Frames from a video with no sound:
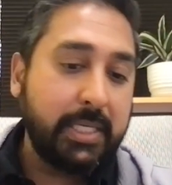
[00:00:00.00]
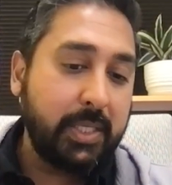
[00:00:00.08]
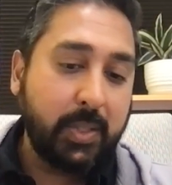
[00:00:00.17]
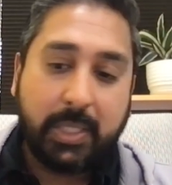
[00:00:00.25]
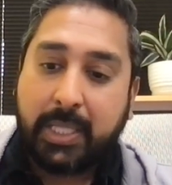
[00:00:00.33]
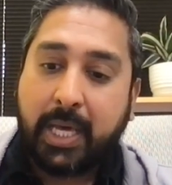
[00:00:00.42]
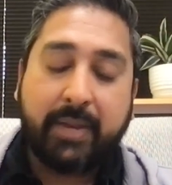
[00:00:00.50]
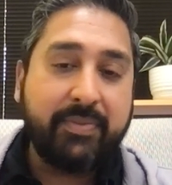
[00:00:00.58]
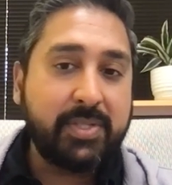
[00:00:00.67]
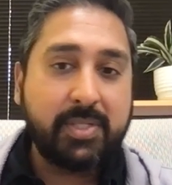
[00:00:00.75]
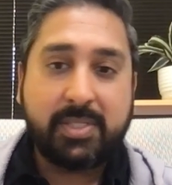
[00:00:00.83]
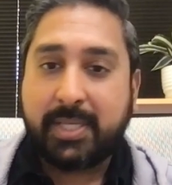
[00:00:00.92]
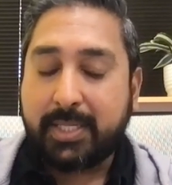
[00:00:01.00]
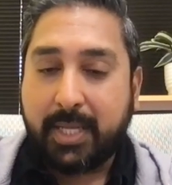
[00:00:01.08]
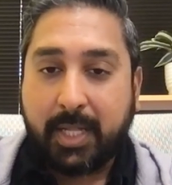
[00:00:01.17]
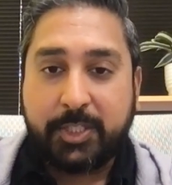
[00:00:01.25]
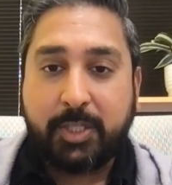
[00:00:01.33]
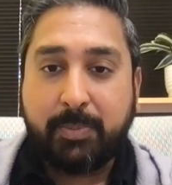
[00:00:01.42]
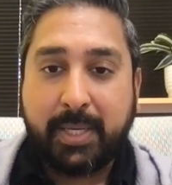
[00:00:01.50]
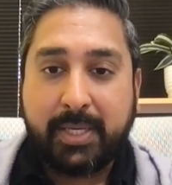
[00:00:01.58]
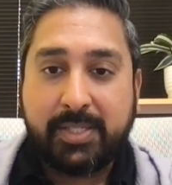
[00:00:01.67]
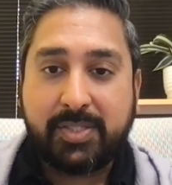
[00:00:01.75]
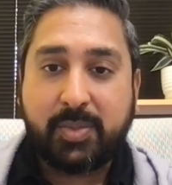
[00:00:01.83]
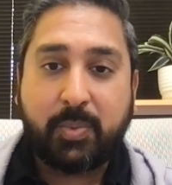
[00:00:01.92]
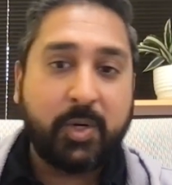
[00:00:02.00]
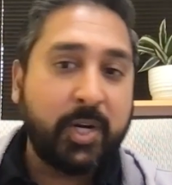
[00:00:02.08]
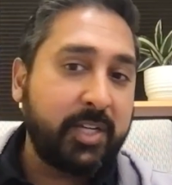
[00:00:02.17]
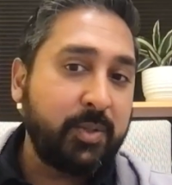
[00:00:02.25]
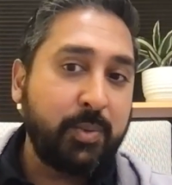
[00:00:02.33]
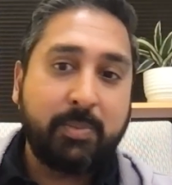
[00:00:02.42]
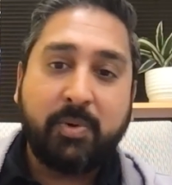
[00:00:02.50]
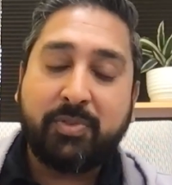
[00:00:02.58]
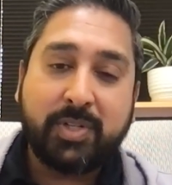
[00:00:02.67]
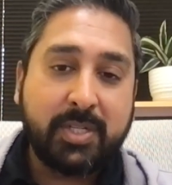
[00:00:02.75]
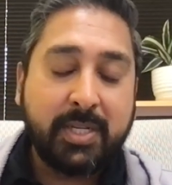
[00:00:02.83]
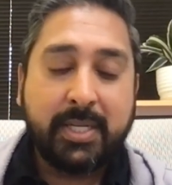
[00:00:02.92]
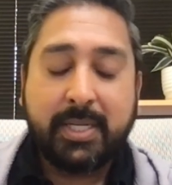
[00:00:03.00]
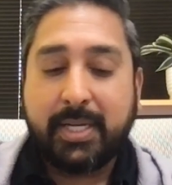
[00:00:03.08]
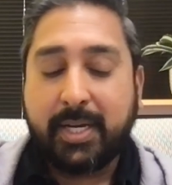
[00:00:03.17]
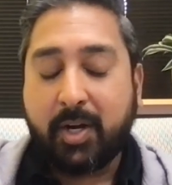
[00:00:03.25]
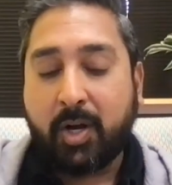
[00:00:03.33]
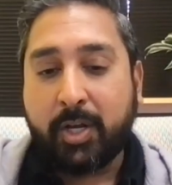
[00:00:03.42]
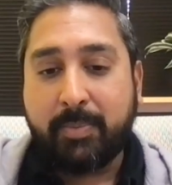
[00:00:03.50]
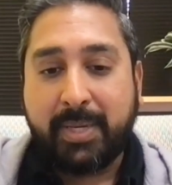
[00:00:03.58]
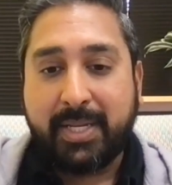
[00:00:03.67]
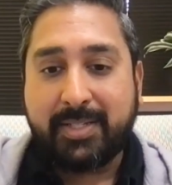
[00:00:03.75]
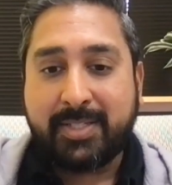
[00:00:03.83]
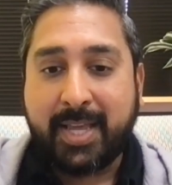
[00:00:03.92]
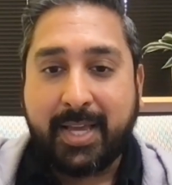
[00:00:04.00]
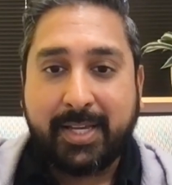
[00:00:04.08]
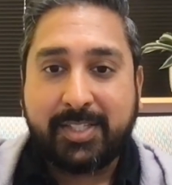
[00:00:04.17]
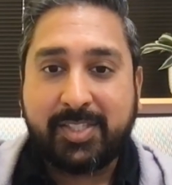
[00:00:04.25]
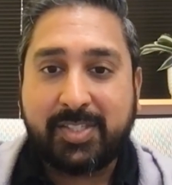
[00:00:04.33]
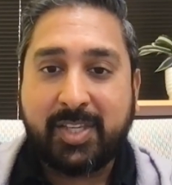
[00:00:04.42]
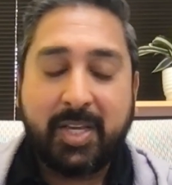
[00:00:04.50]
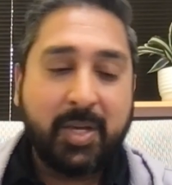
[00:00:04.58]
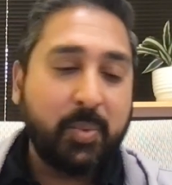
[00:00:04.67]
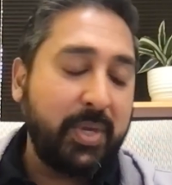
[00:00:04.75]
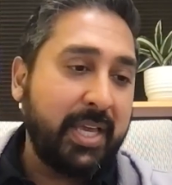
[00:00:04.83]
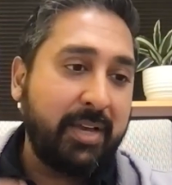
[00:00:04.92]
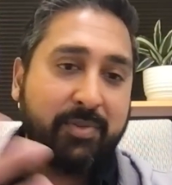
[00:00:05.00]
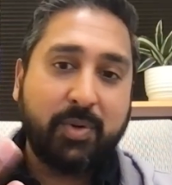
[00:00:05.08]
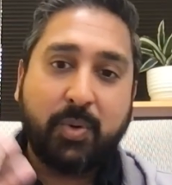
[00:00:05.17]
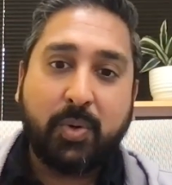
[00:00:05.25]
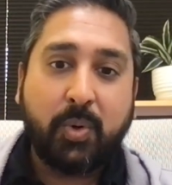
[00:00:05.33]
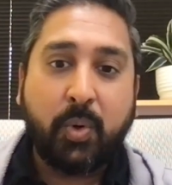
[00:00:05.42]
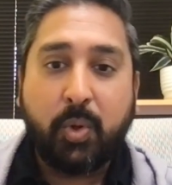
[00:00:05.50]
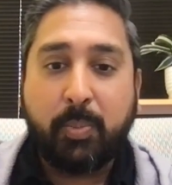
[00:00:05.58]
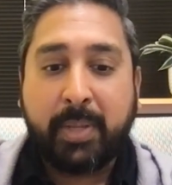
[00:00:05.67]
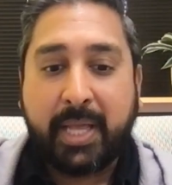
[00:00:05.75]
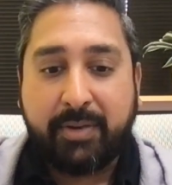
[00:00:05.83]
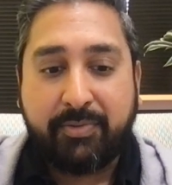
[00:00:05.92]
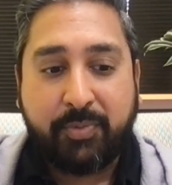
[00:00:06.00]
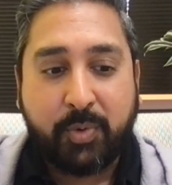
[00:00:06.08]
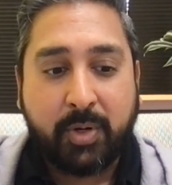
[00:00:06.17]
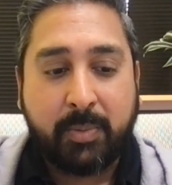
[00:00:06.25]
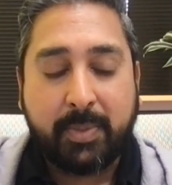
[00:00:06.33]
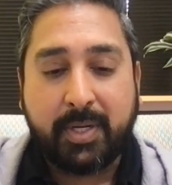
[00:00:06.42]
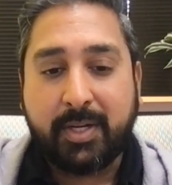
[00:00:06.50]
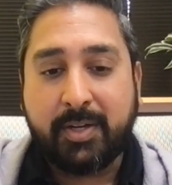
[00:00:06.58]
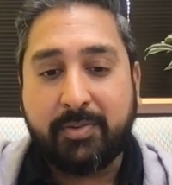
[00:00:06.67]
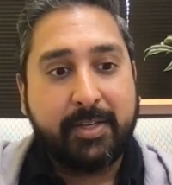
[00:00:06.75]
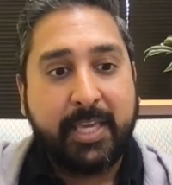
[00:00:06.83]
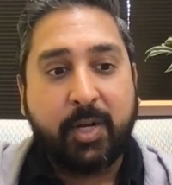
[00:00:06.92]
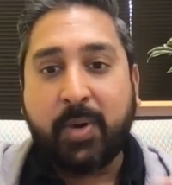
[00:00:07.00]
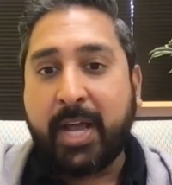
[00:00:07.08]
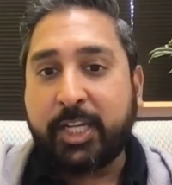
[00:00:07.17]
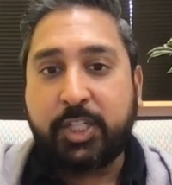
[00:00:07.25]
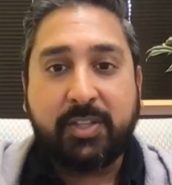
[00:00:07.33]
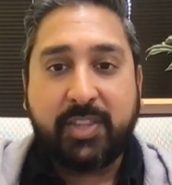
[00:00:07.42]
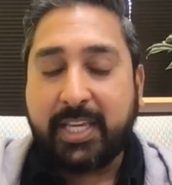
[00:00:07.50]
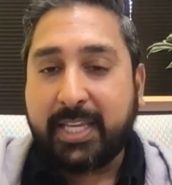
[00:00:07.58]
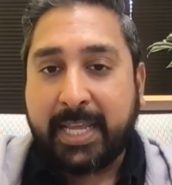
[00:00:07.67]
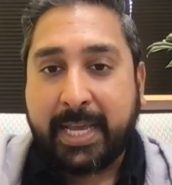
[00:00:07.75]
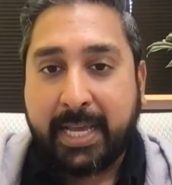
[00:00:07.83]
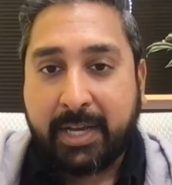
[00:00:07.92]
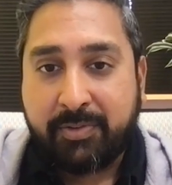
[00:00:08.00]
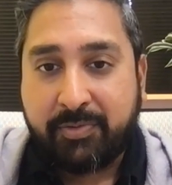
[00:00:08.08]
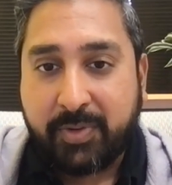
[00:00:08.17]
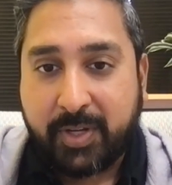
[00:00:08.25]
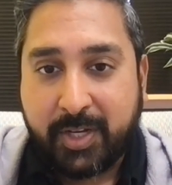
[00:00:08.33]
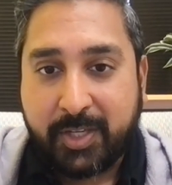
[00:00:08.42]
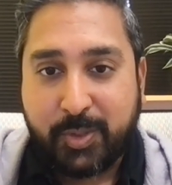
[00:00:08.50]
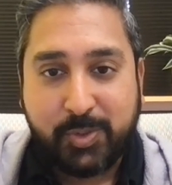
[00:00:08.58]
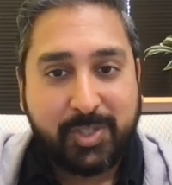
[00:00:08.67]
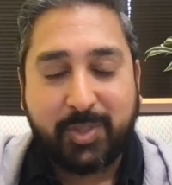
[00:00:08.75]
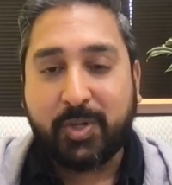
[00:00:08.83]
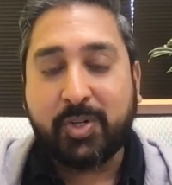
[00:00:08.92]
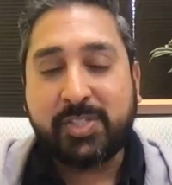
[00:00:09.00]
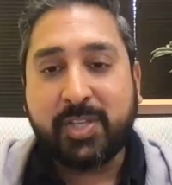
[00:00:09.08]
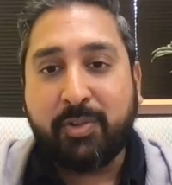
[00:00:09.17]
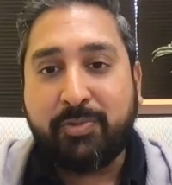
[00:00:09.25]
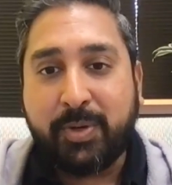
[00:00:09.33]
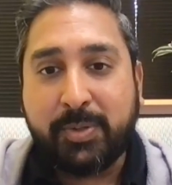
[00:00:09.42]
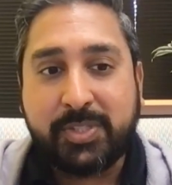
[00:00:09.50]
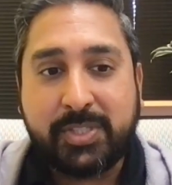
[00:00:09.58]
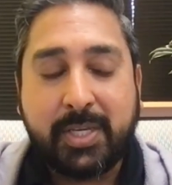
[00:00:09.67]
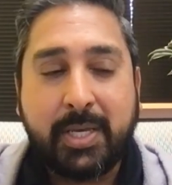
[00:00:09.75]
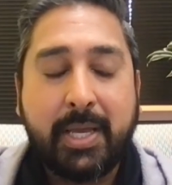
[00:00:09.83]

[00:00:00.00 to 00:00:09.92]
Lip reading: A lot of this is technology based. We're interacting with them over automated texts. We have a whole platform of interaction that they can have using their cell phones.